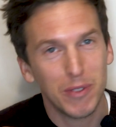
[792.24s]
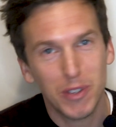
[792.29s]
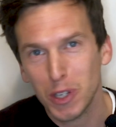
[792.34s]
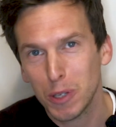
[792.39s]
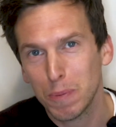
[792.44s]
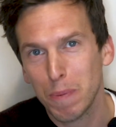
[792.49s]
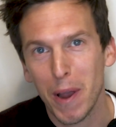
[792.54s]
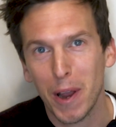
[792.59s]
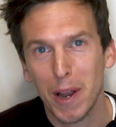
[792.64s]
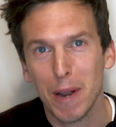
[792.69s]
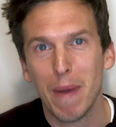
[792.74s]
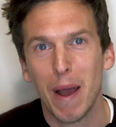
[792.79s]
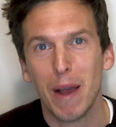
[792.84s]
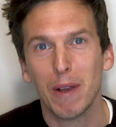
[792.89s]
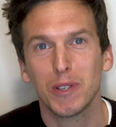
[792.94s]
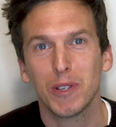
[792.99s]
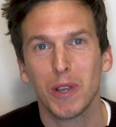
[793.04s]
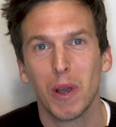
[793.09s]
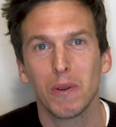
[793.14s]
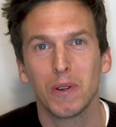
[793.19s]
just spoken about
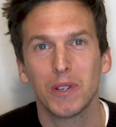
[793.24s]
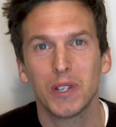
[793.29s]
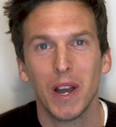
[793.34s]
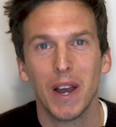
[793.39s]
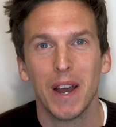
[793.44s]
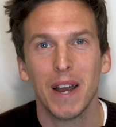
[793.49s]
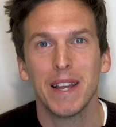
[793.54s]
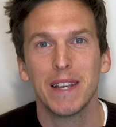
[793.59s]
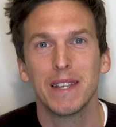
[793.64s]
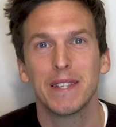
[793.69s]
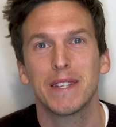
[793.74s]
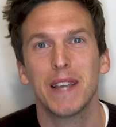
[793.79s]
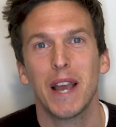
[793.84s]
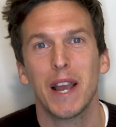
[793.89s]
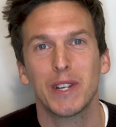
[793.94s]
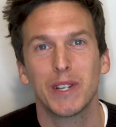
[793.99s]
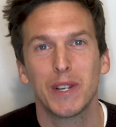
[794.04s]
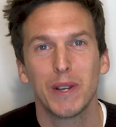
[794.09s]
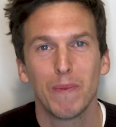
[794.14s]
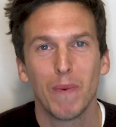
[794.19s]
Solskjaer in
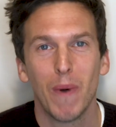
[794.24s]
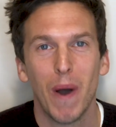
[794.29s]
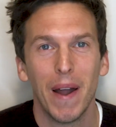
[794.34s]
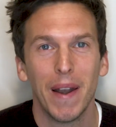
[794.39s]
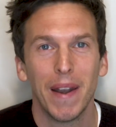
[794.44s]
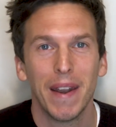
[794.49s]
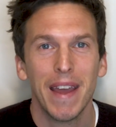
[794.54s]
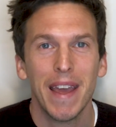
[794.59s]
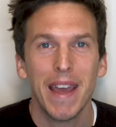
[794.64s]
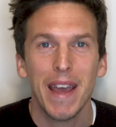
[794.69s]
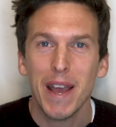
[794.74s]
section 1.